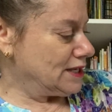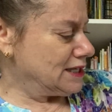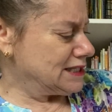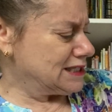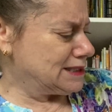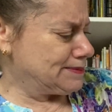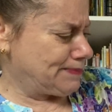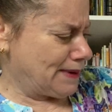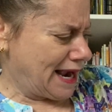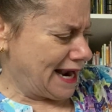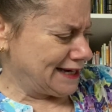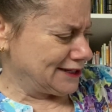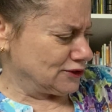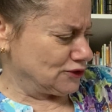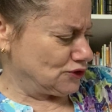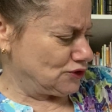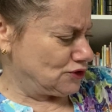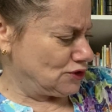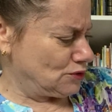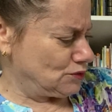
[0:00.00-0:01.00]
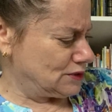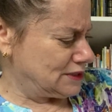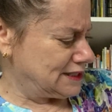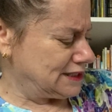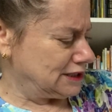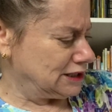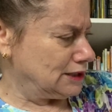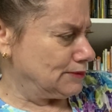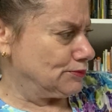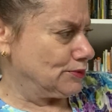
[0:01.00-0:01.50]
"Spiders don't
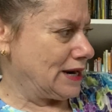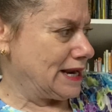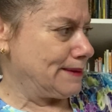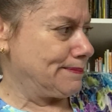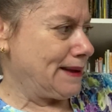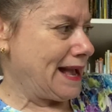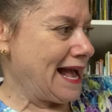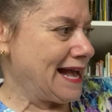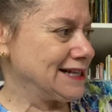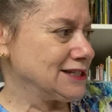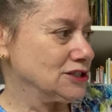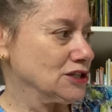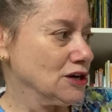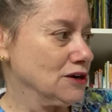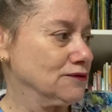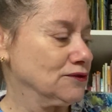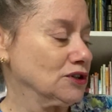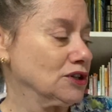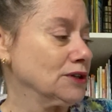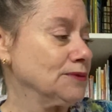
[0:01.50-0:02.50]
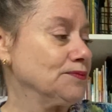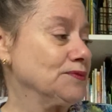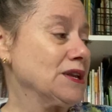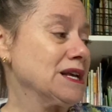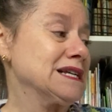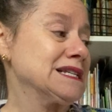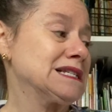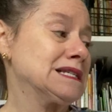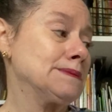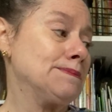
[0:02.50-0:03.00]
celebrate Passover.
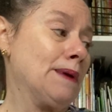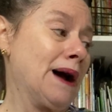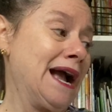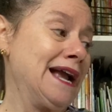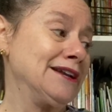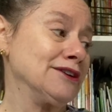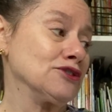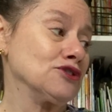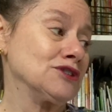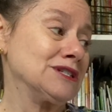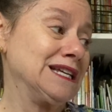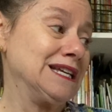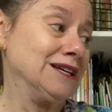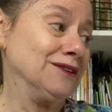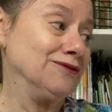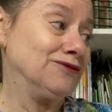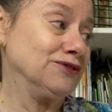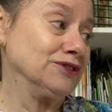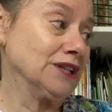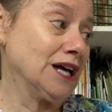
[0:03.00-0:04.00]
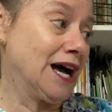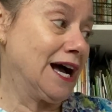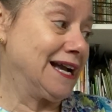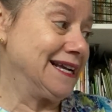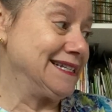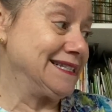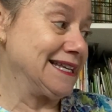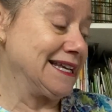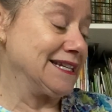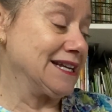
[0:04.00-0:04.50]
Spiders eat
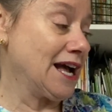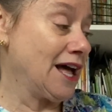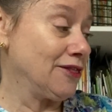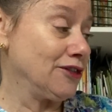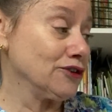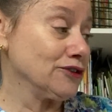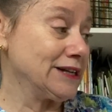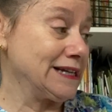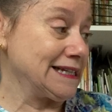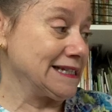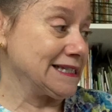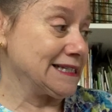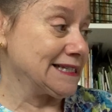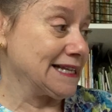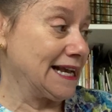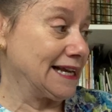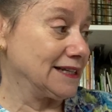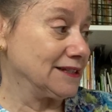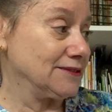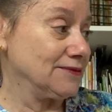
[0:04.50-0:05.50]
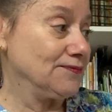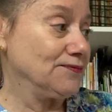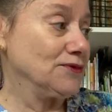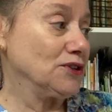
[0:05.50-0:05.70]
flies and other insects.